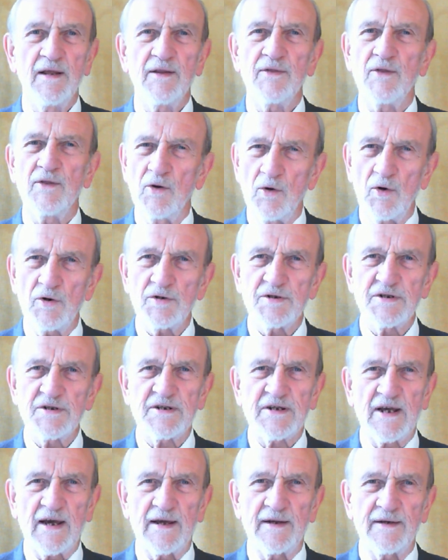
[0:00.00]
The Law
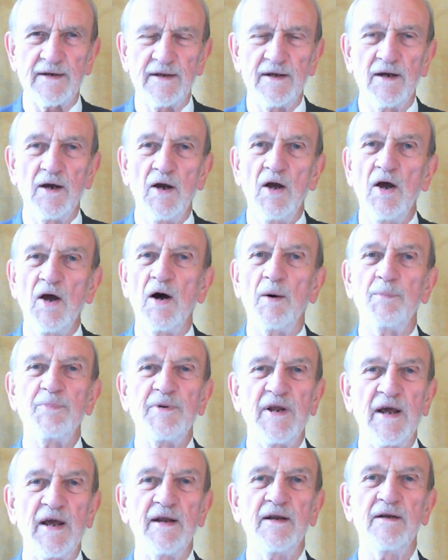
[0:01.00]
Society
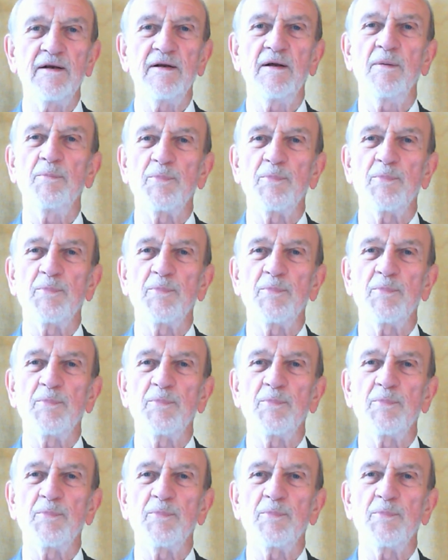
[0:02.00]
obtained